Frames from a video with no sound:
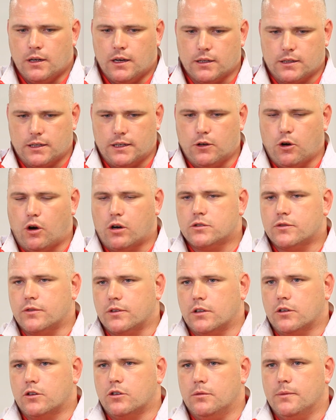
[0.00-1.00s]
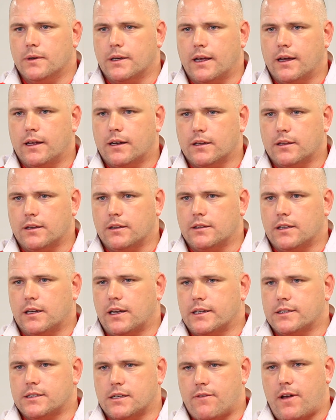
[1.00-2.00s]
I think Oxford will come again. I think the
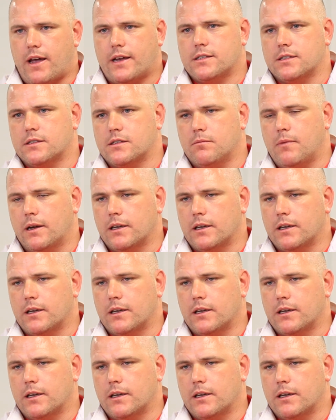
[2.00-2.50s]
likes of Exeter